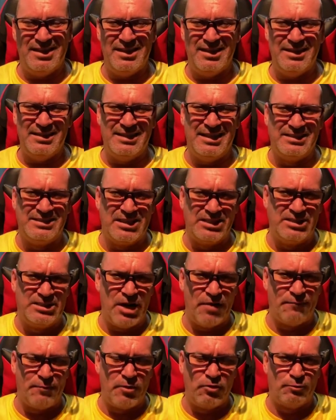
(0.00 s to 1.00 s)
there's a
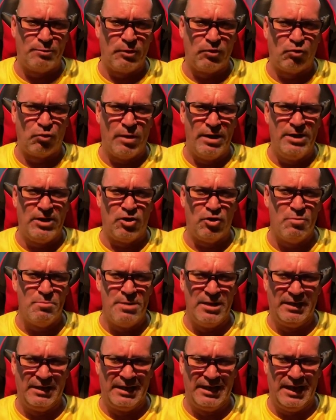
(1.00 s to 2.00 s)
difference between
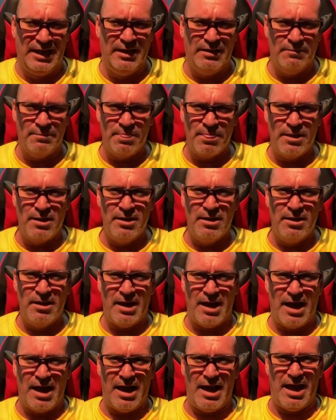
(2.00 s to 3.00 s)
humility
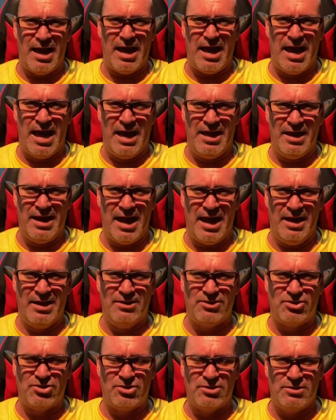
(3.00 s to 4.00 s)

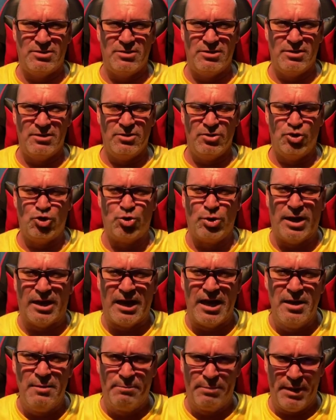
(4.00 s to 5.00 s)
and
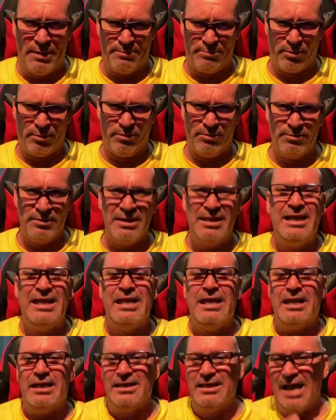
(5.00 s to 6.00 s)
tricking people.
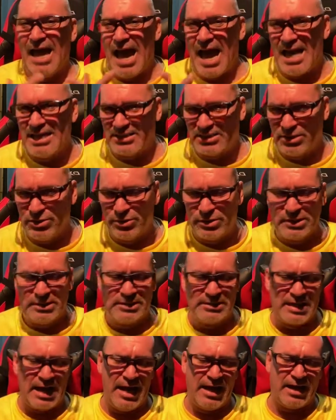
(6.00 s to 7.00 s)
Yes, you can
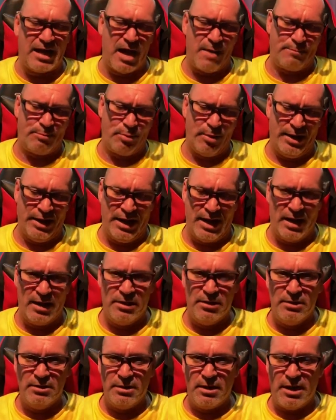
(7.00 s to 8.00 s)
say capoeira
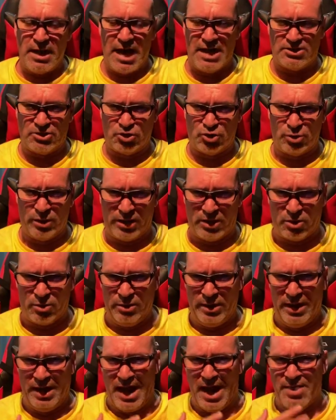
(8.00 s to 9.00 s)
has
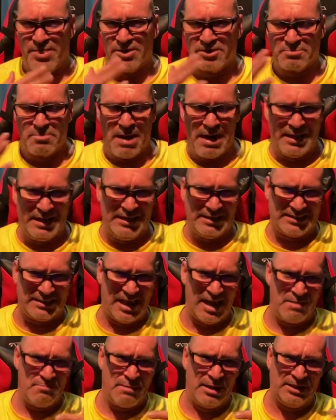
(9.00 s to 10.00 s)
trickery and there's
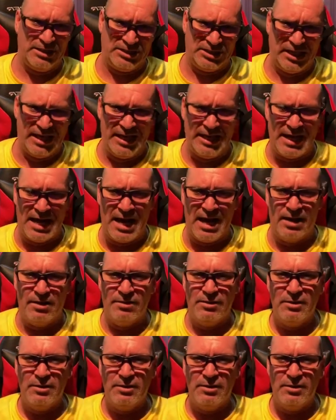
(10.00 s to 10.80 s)
malicia and manjiga,